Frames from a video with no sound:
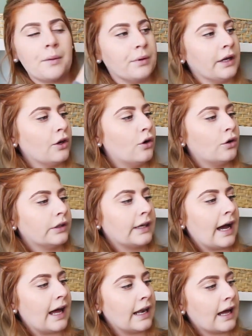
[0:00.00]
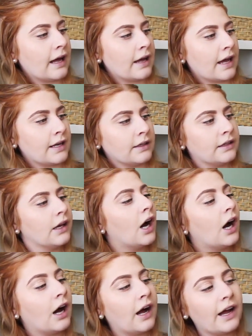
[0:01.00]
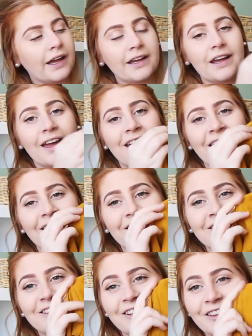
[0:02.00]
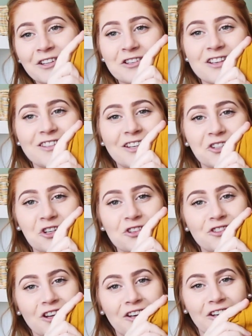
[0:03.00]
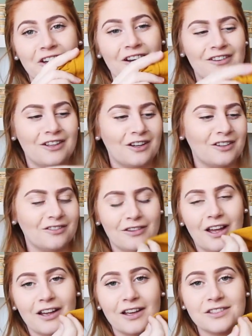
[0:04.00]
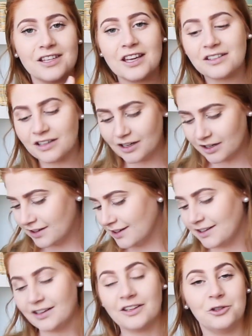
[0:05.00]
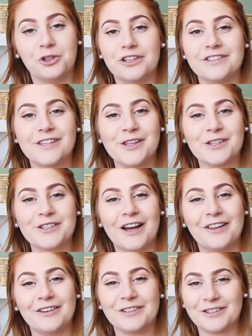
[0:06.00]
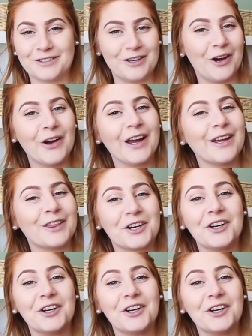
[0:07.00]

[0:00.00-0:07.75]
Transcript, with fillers: company called Color and Kai and this is such a stunning color. Like I said, you can see this color is going